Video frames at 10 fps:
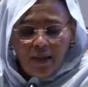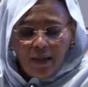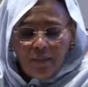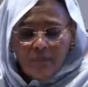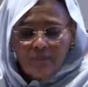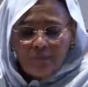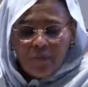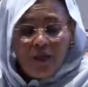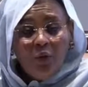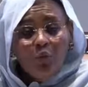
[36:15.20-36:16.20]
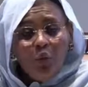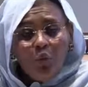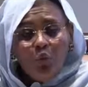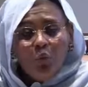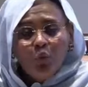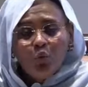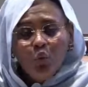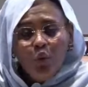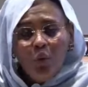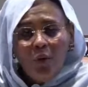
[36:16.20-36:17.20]
did not impact the
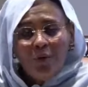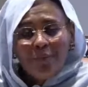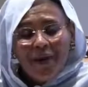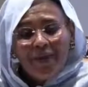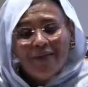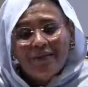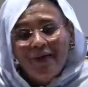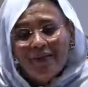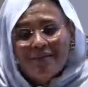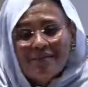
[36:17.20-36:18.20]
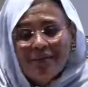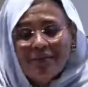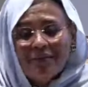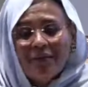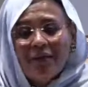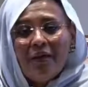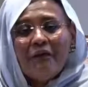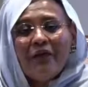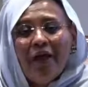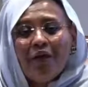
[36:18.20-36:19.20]
cooperation that was taking place. So
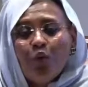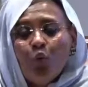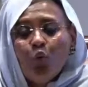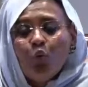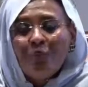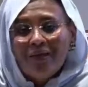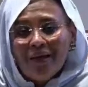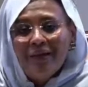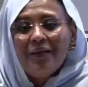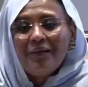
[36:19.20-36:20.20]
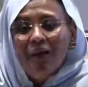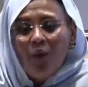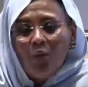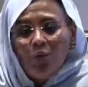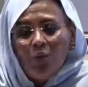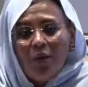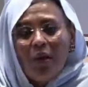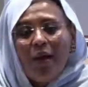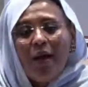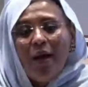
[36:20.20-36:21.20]
we say that this dam can
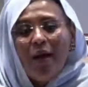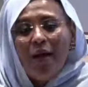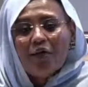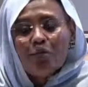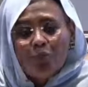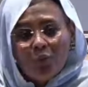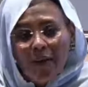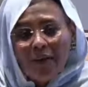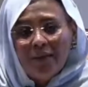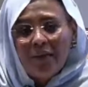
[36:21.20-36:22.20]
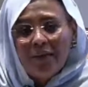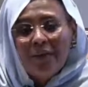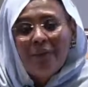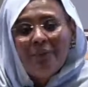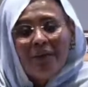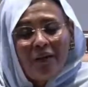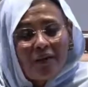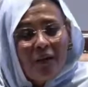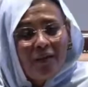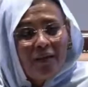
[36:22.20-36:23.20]
be a
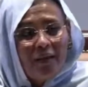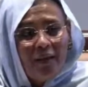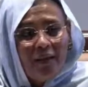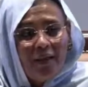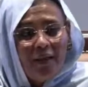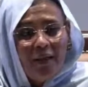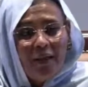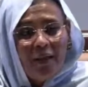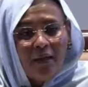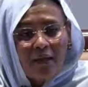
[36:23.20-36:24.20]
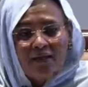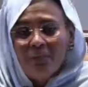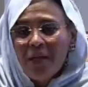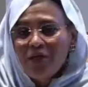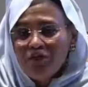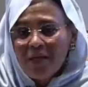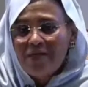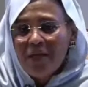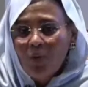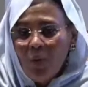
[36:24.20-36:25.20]
gateway for cooperation.
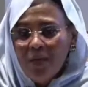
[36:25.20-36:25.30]
So